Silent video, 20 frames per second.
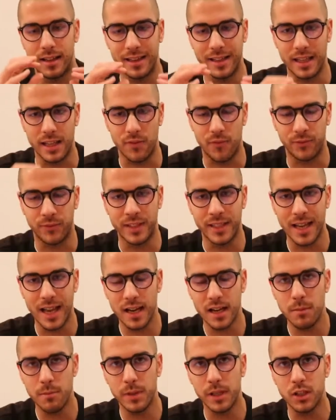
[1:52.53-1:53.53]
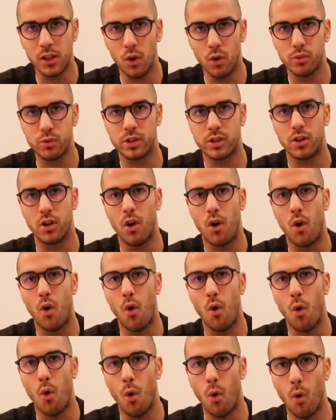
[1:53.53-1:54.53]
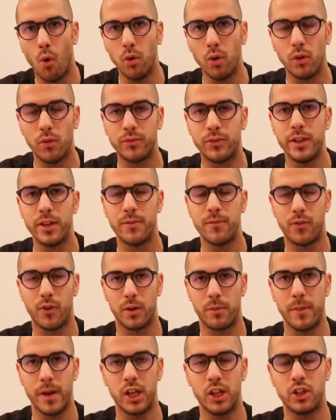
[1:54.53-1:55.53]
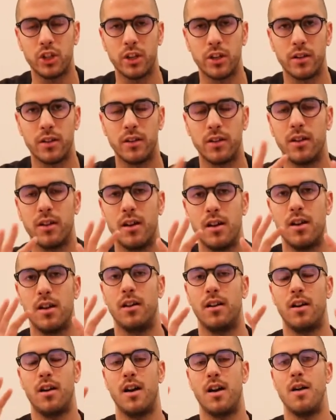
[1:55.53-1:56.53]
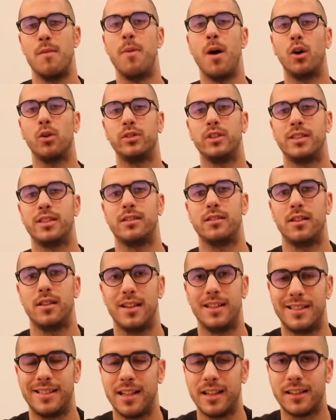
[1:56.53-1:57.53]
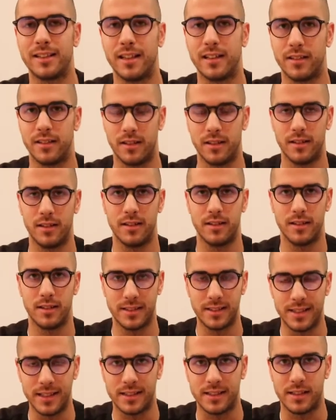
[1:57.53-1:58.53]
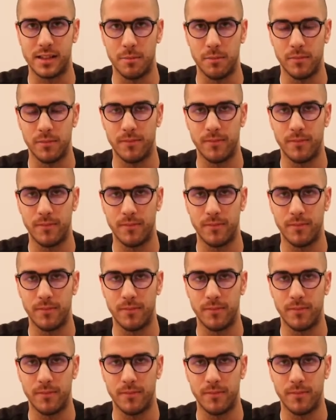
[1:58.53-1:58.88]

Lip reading: if the enemy knows all of the information about a certain system,